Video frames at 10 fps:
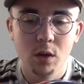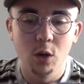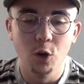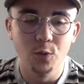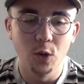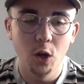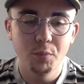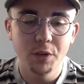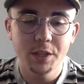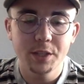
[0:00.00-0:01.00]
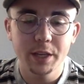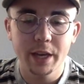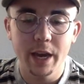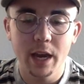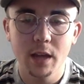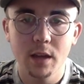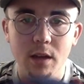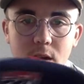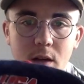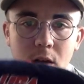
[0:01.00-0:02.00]
Overall, pretty sick hat
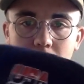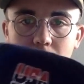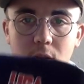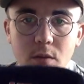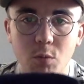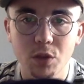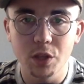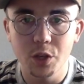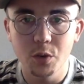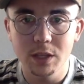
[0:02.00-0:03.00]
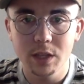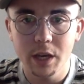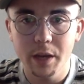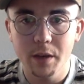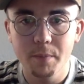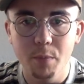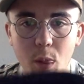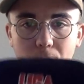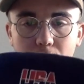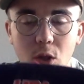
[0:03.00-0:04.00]
with the USA
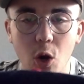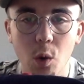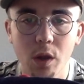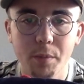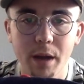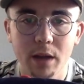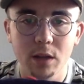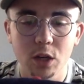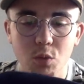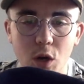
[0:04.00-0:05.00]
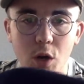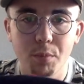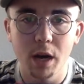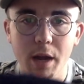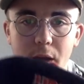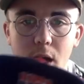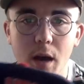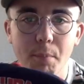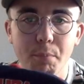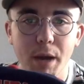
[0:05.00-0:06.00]
logo on the back there as well
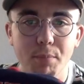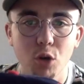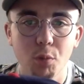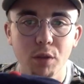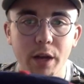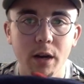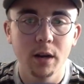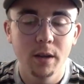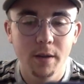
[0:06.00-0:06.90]
by Pro Player.